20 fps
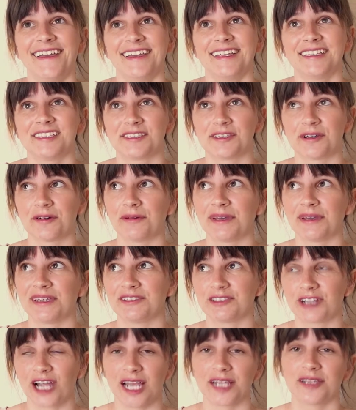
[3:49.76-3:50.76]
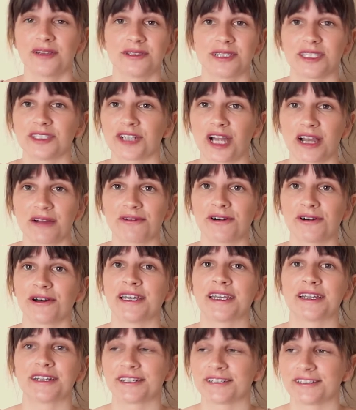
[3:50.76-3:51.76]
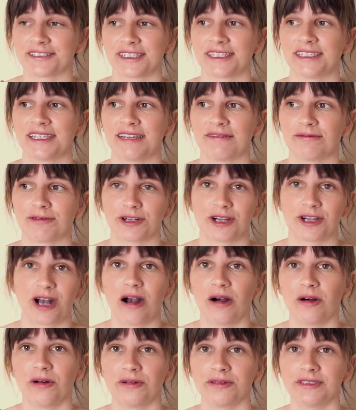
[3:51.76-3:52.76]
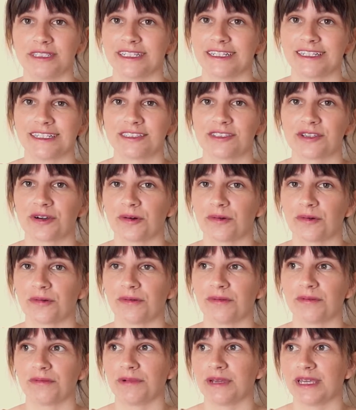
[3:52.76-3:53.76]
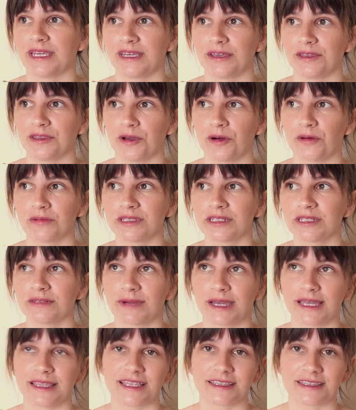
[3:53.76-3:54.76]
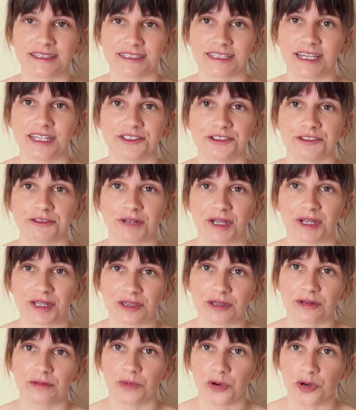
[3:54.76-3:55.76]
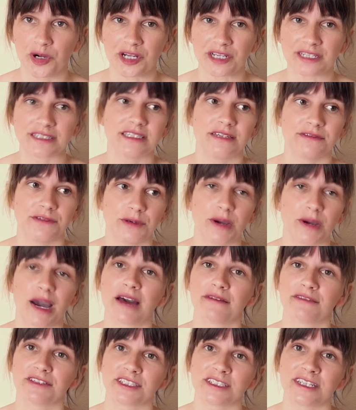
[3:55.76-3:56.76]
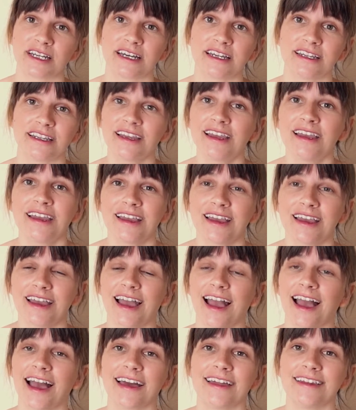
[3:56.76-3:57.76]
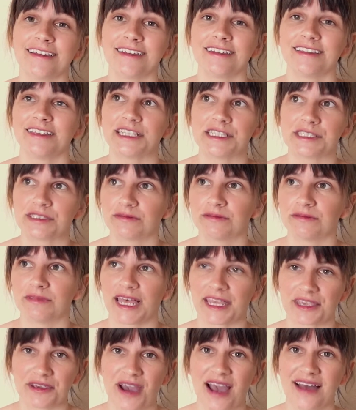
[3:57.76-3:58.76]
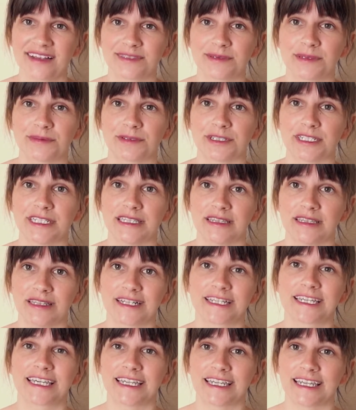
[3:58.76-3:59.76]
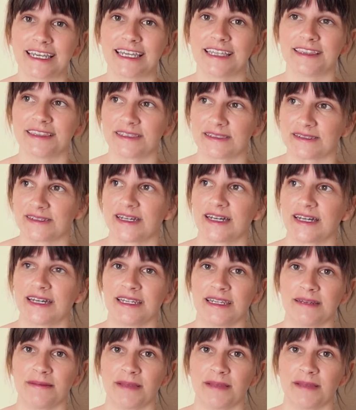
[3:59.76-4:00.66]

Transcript: so we tried using drywall anchors and they were not holding, so the only way that this tension rod could work is if you have a stud, and it's like you have to be pretty lucky to hit the stud and